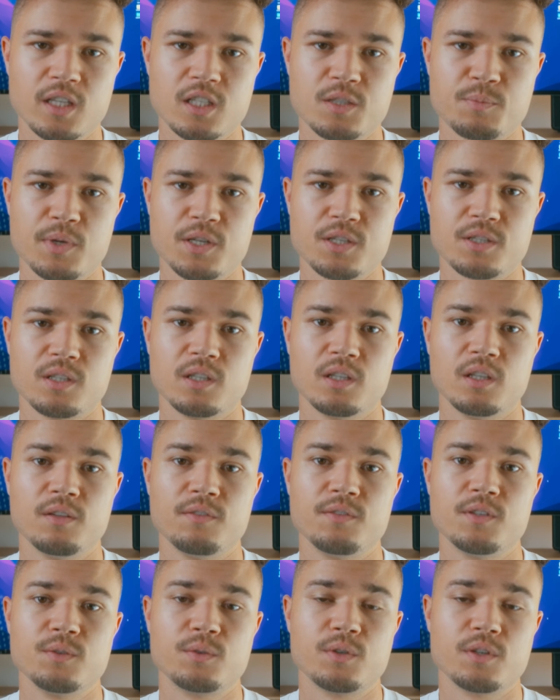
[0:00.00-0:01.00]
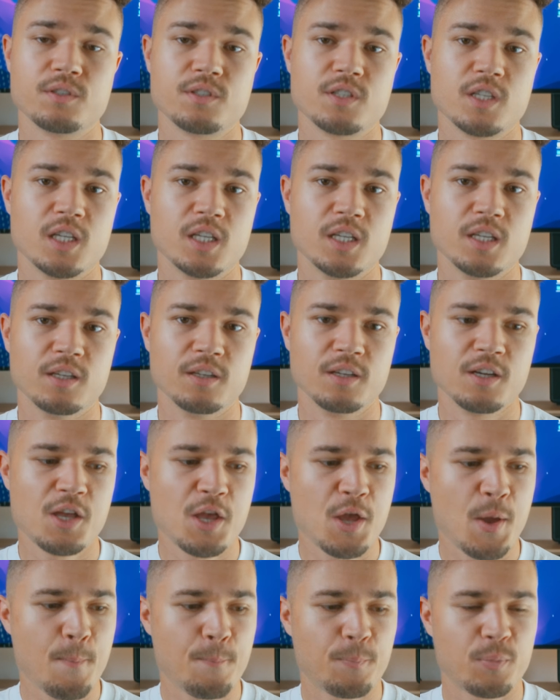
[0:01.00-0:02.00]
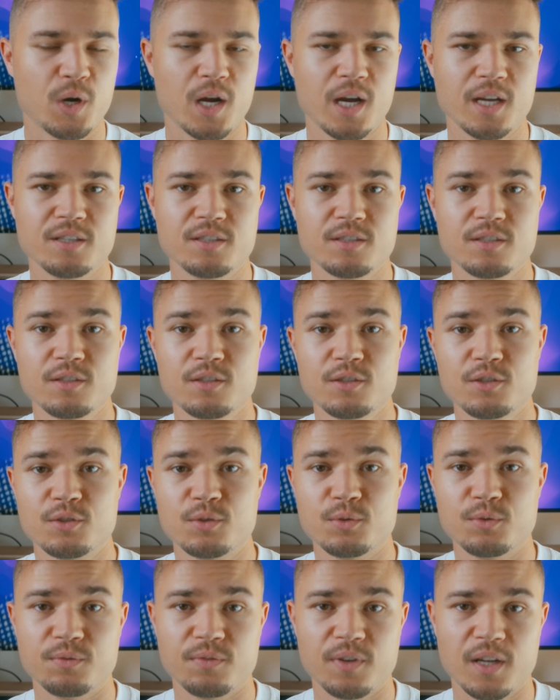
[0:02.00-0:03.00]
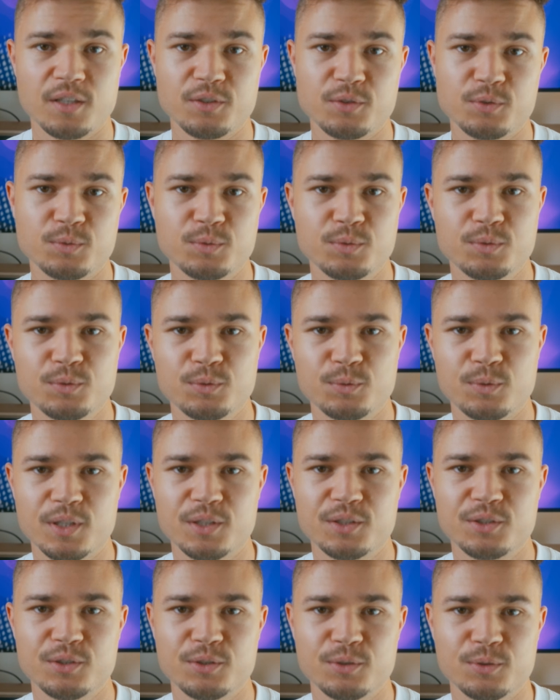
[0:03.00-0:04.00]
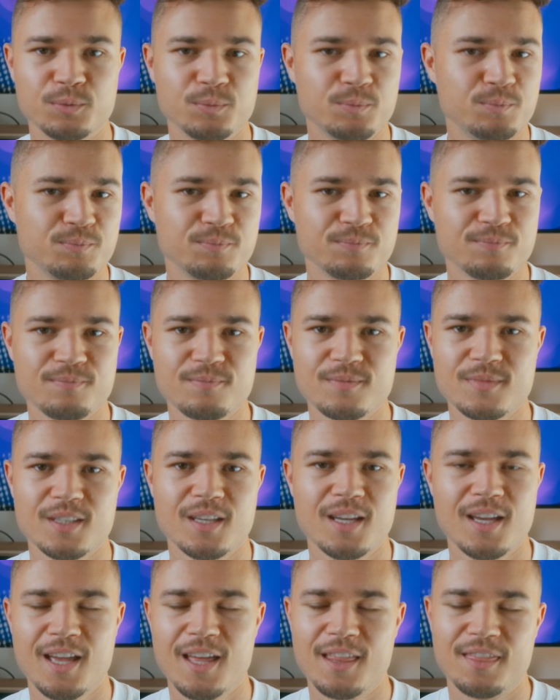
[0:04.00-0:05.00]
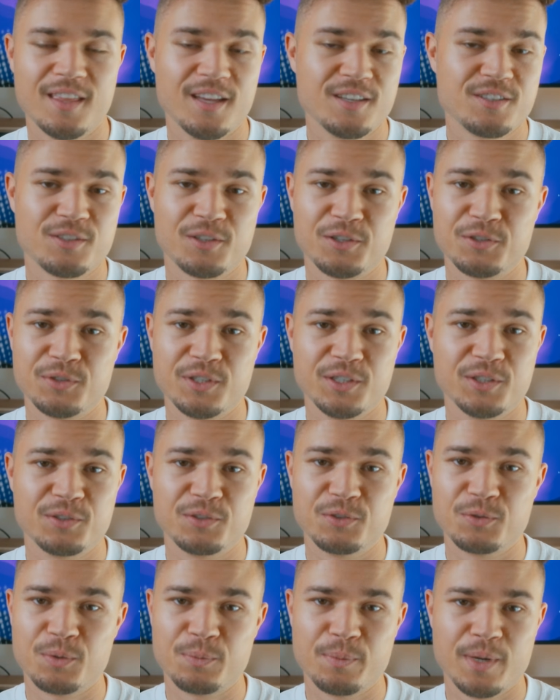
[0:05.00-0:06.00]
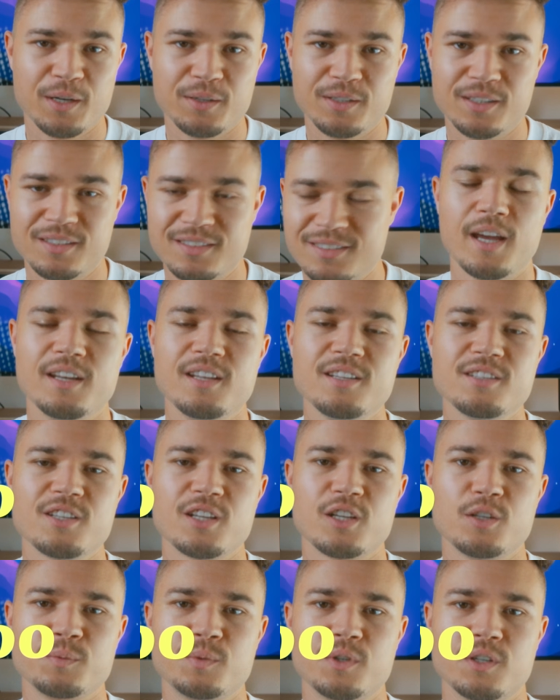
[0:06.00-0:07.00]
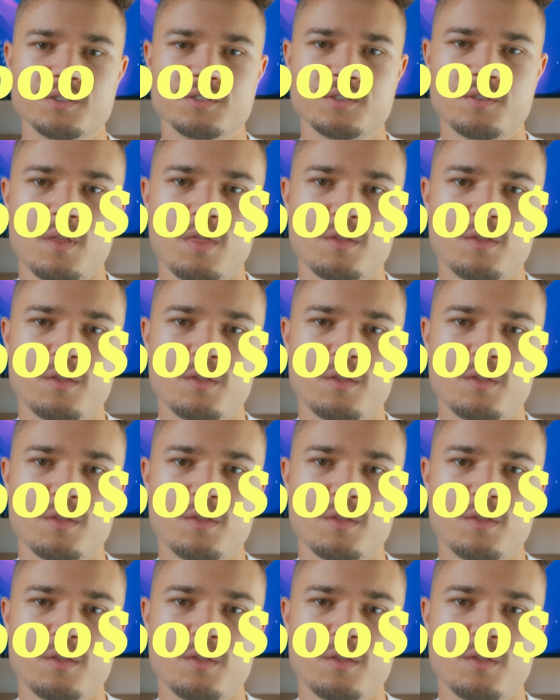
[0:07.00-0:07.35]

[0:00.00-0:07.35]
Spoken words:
especially if you consider the price to value ratio. That's all you need to know about it. And this setup costs